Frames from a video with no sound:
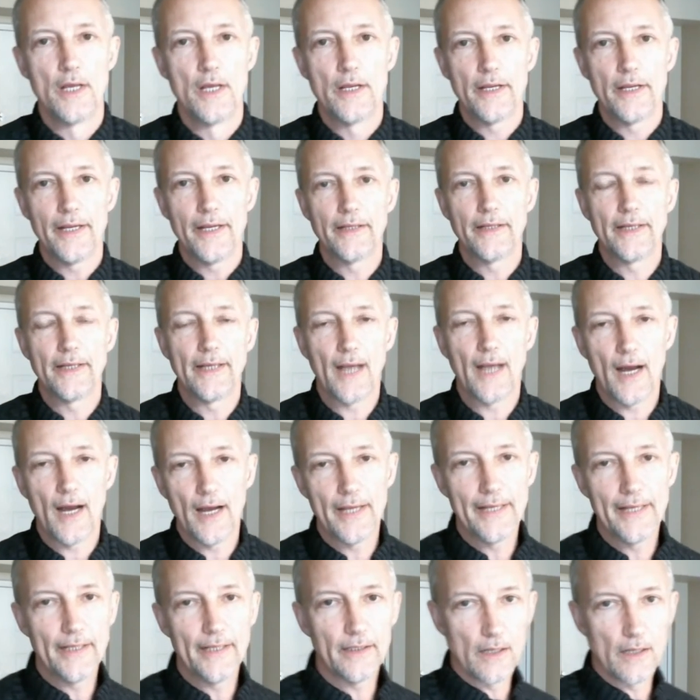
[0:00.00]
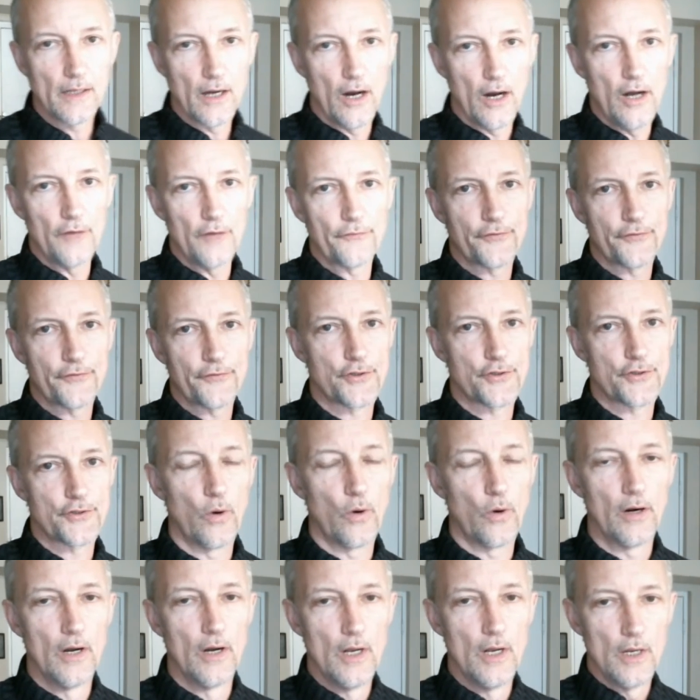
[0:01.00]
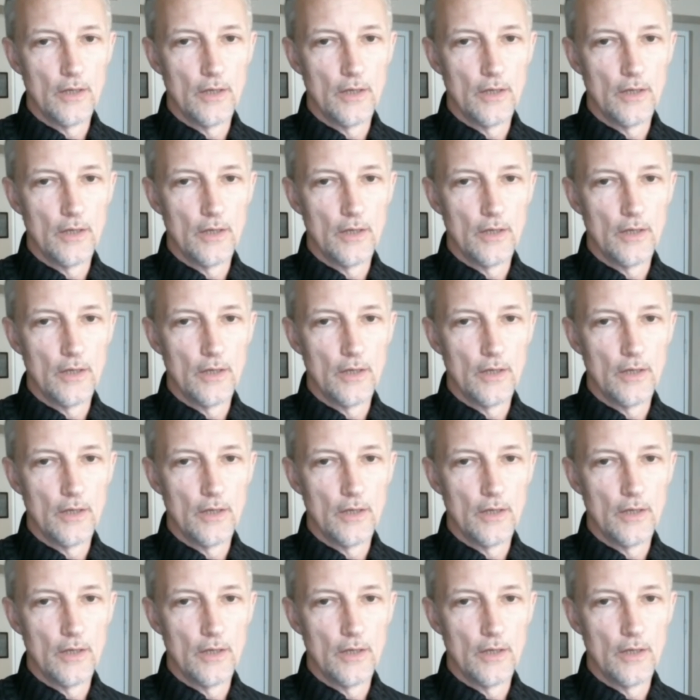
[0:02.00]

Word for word: in the high-end golf store